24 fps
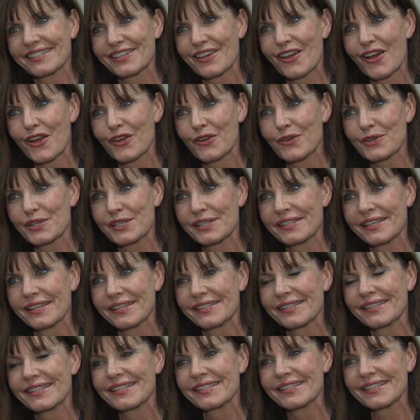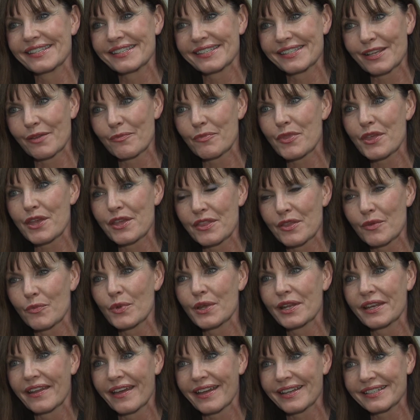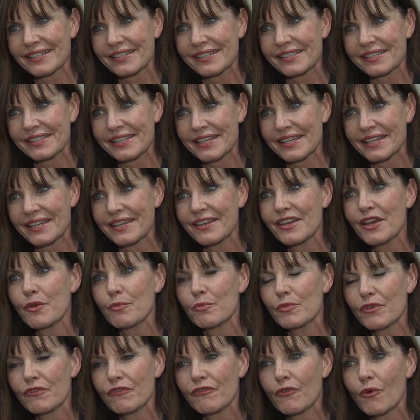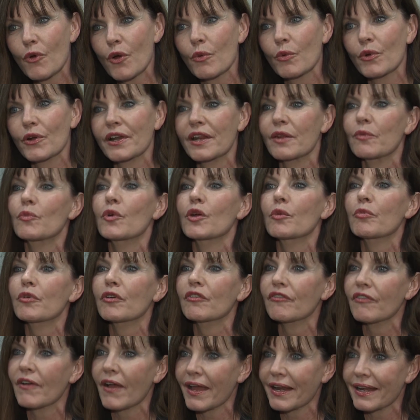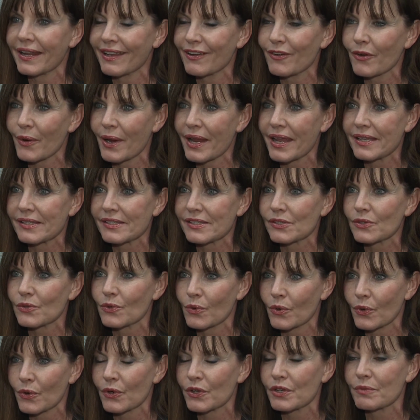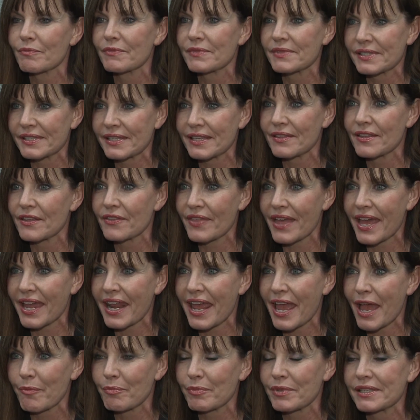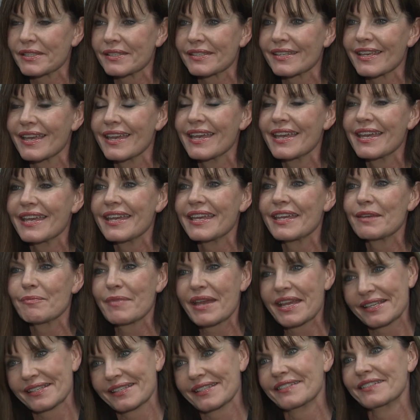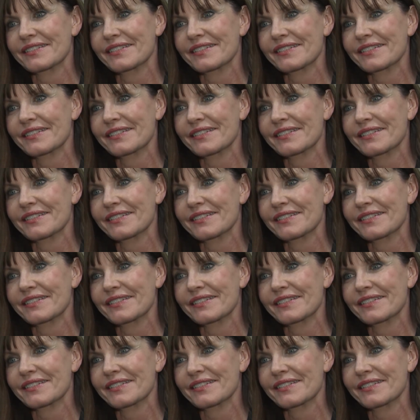Congress says this is something that we'd like to see move forward and we're providing grants in order to see that that happens it makes a